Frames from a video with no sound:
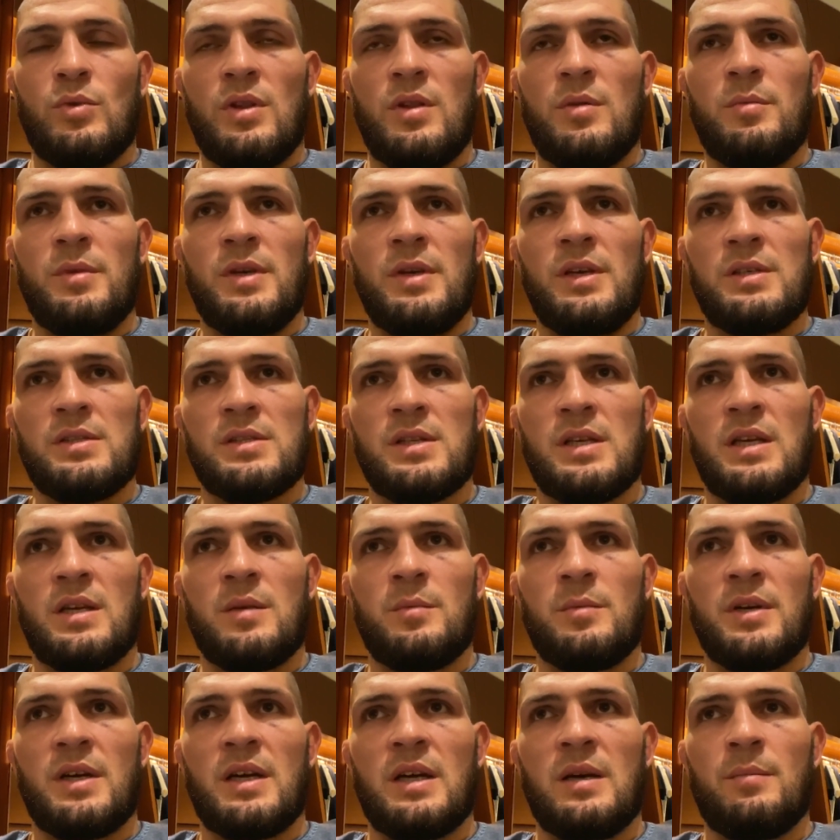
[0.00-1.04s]
with me, it's going
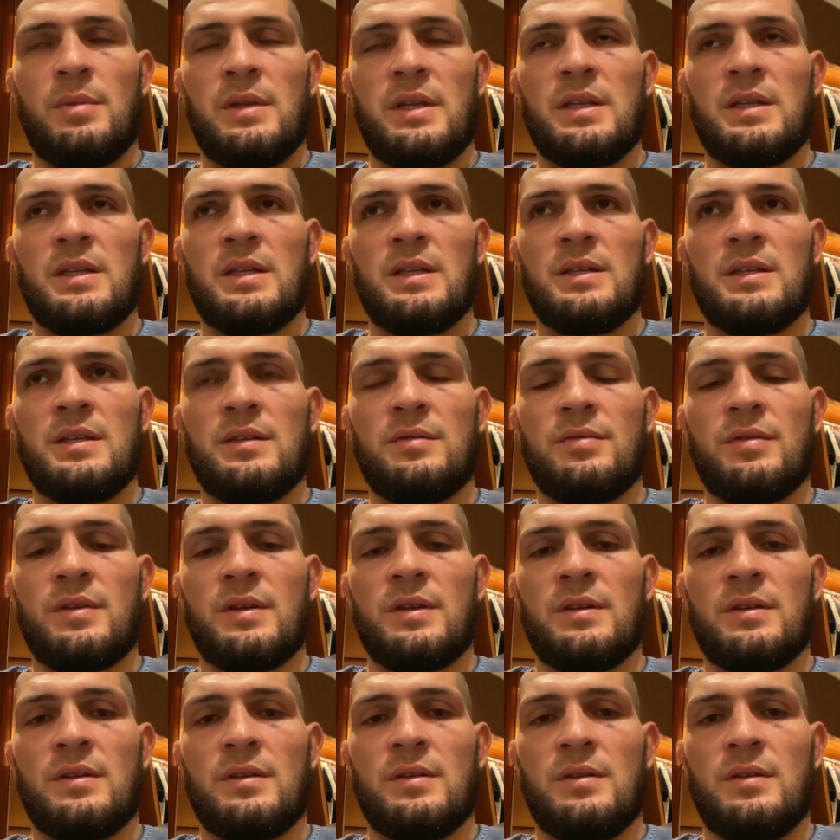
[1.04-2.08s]
to be completely
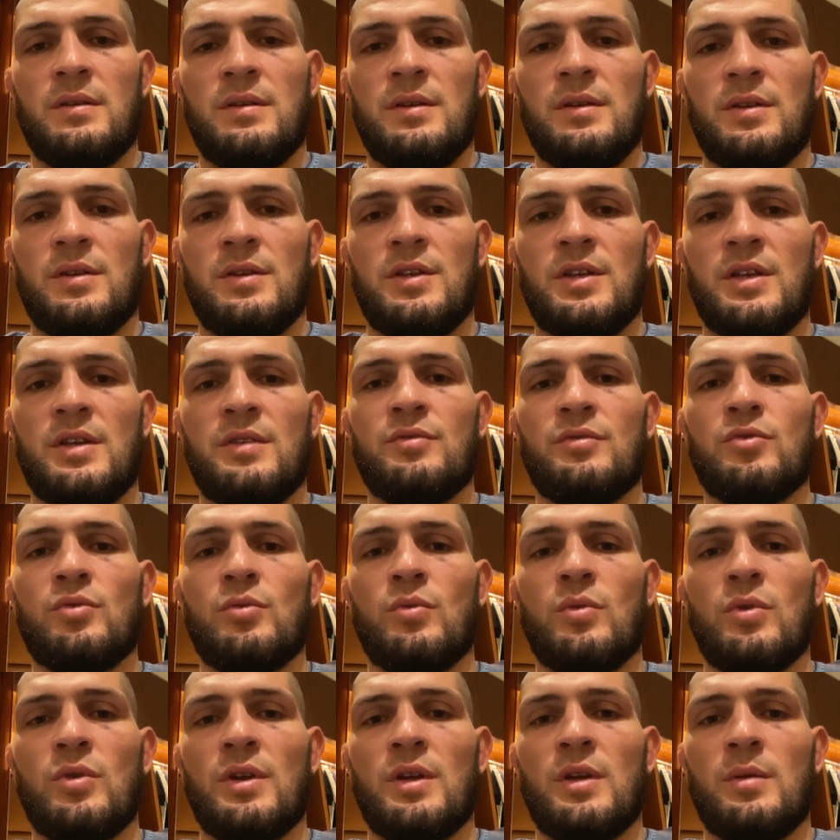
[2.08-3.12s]
different. You have to
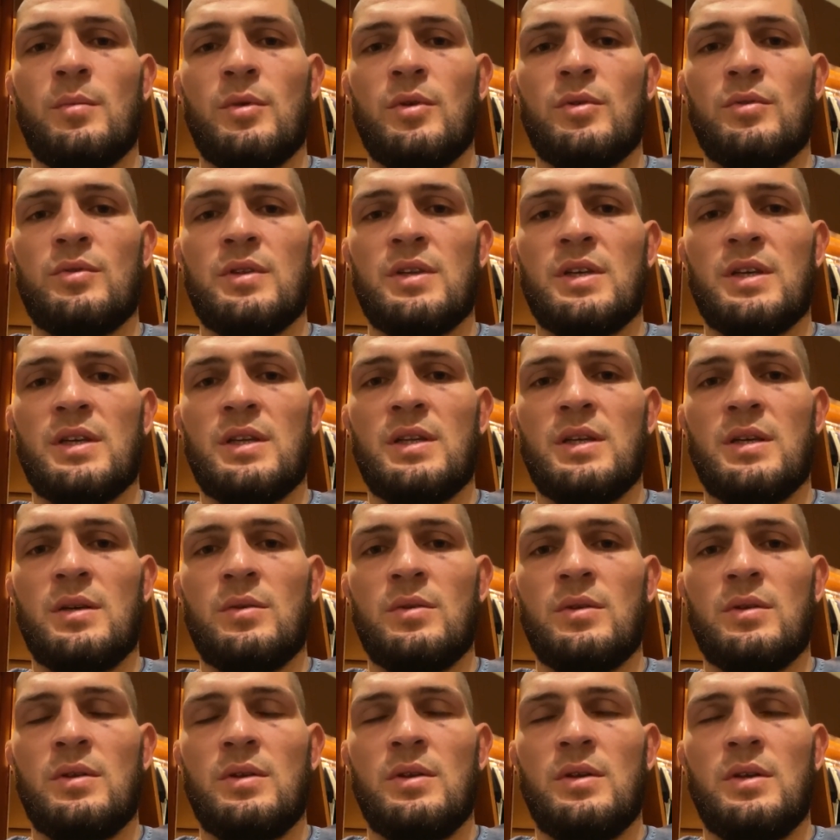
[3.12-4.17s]
worry about
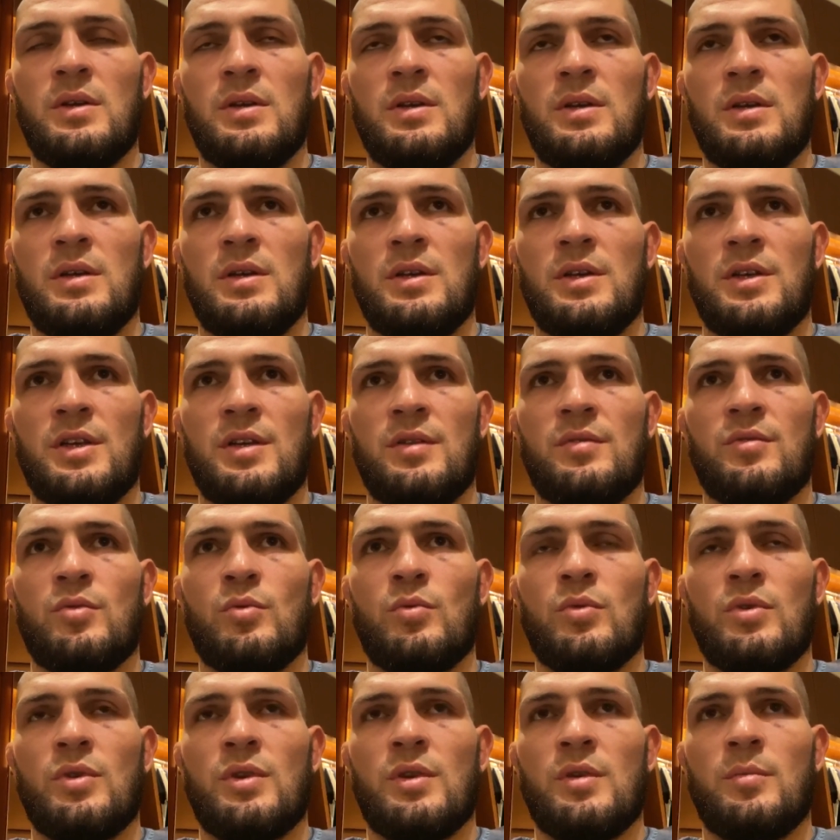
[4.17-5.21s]
takedown. You have
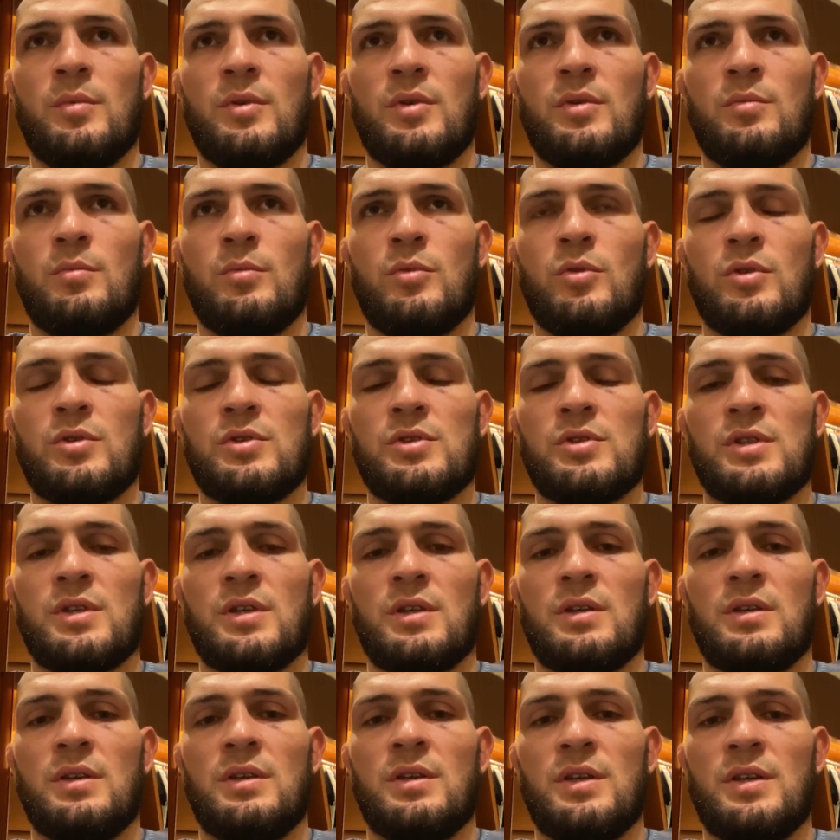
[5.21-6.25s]
to worry about
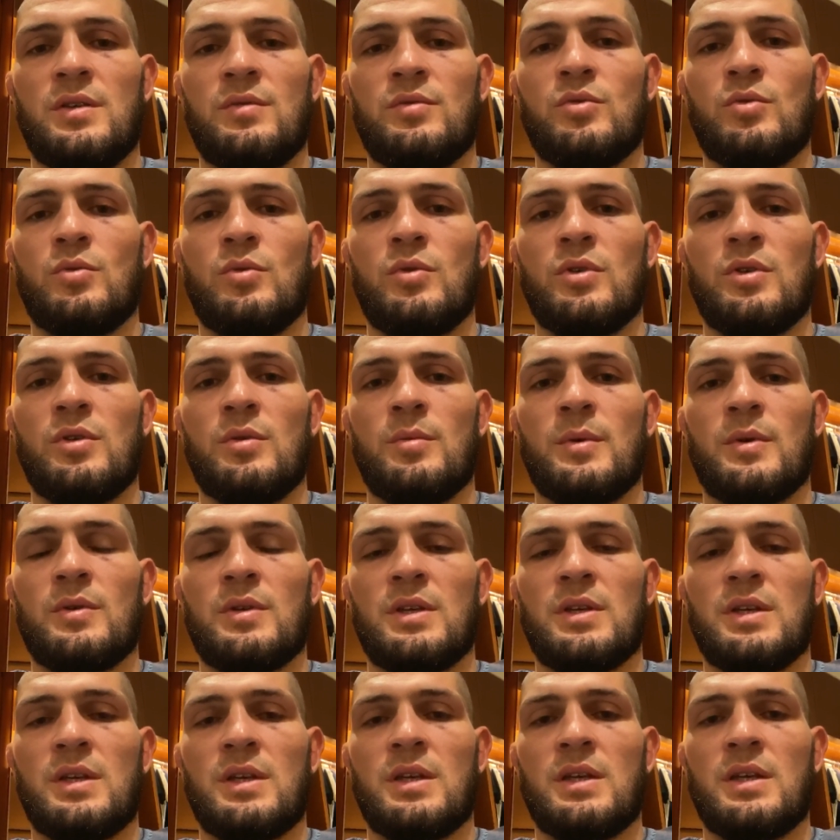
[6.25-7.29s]
boxing. You have to worry
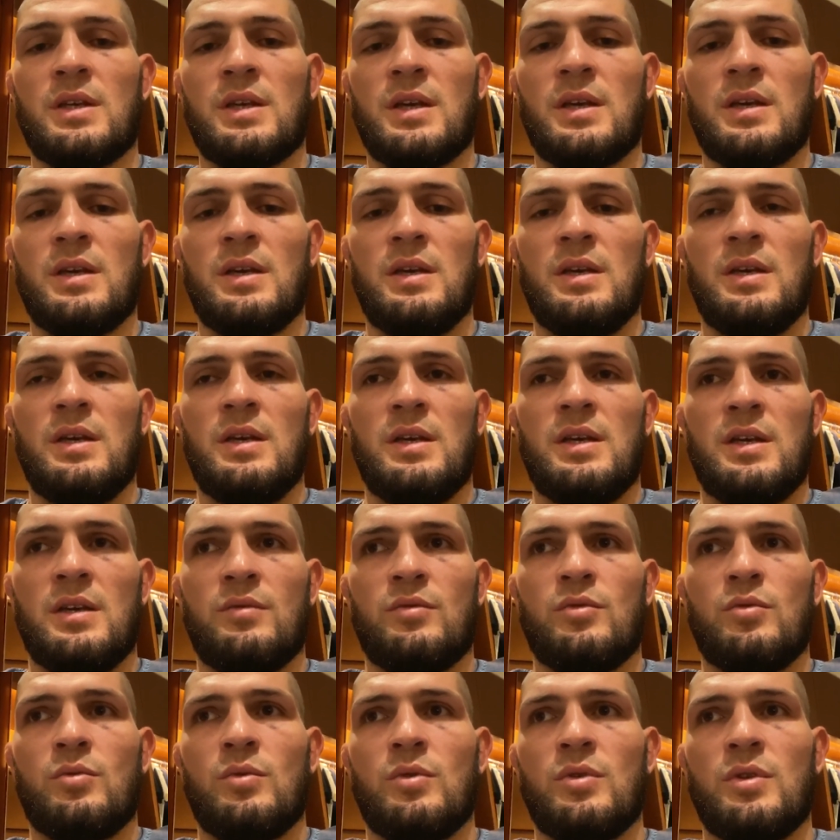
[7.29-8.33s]
about kicking. You
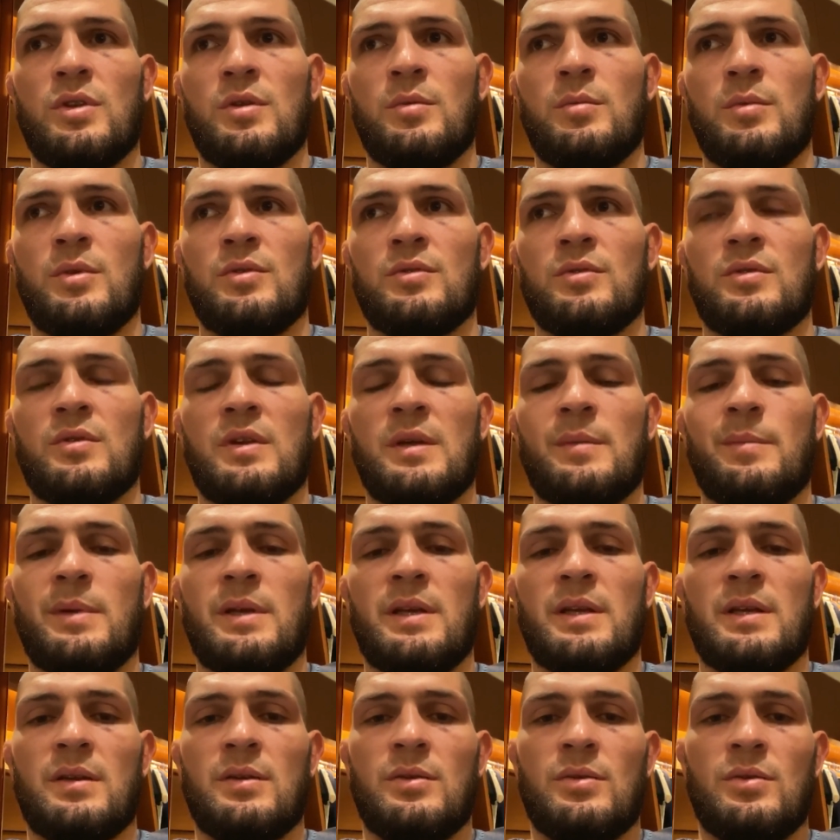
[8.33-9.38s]
have to worry about
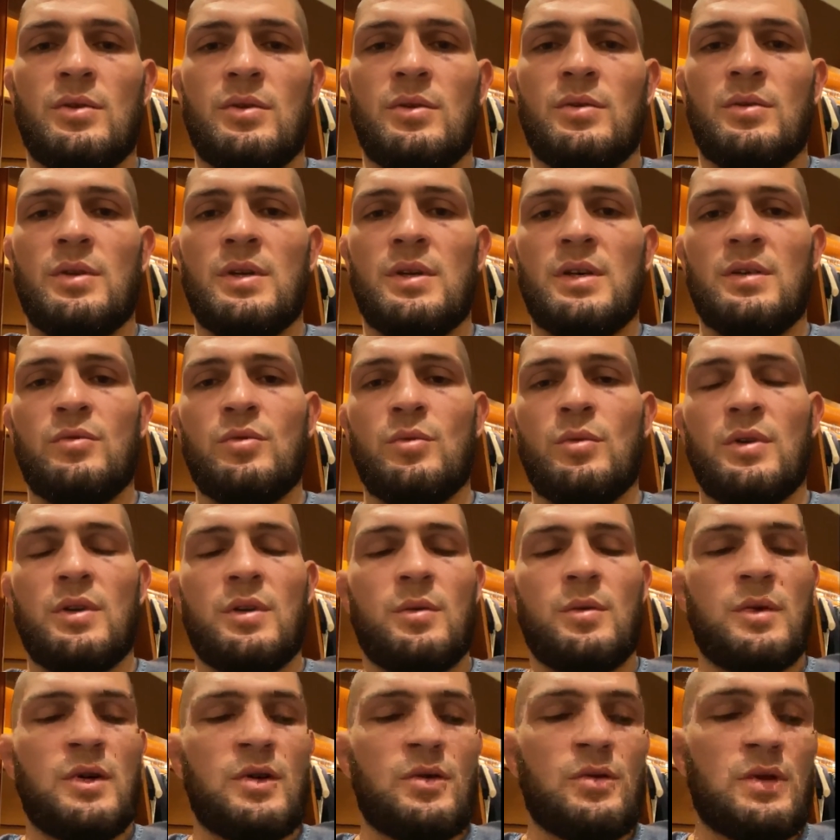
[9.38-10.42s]
grappling, you know. You have to
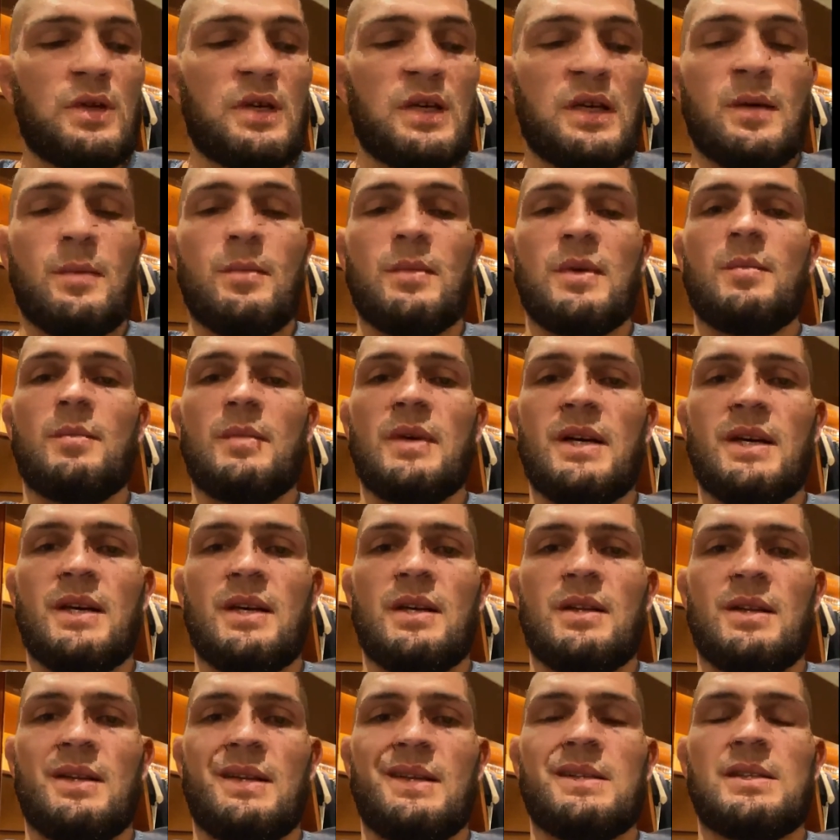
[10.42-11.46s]
worry about
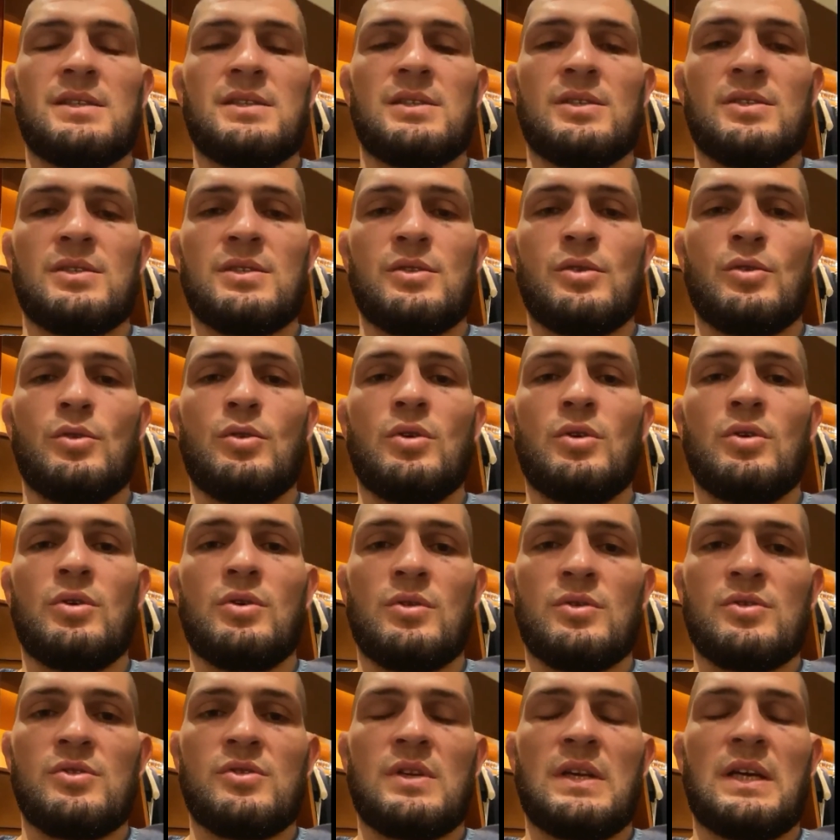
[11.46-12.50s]
MMA. This is
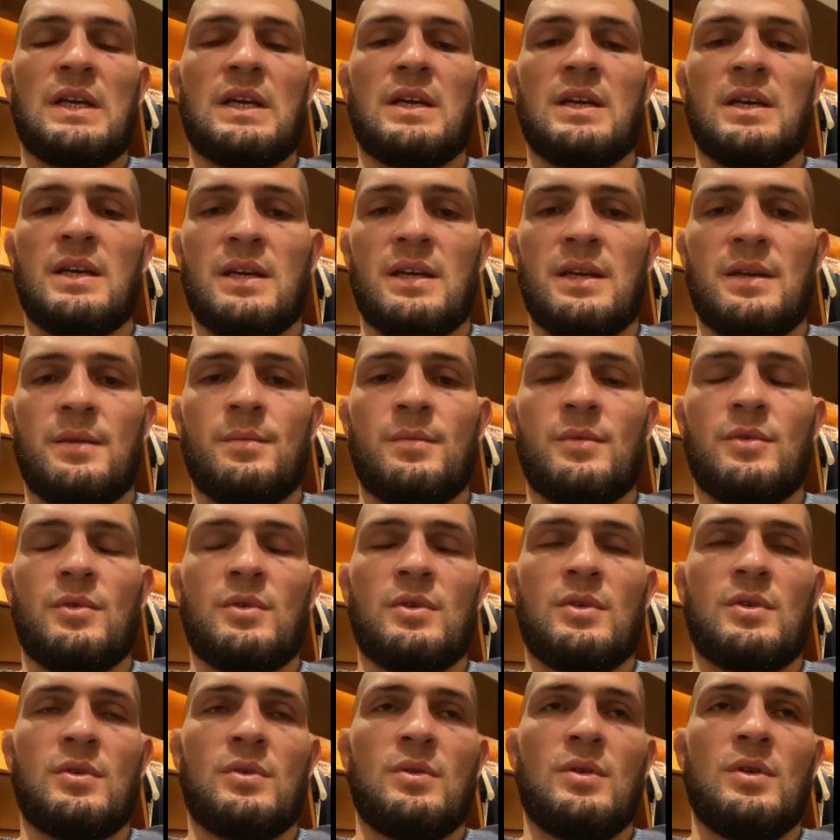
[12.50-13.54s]
not striking game, you
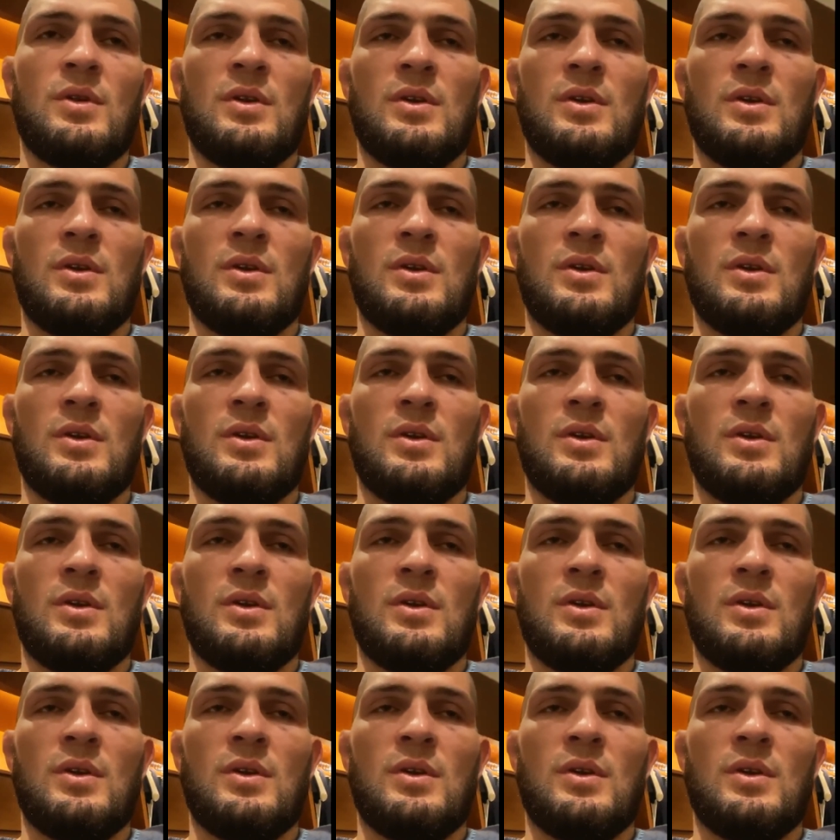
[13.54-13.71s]
know.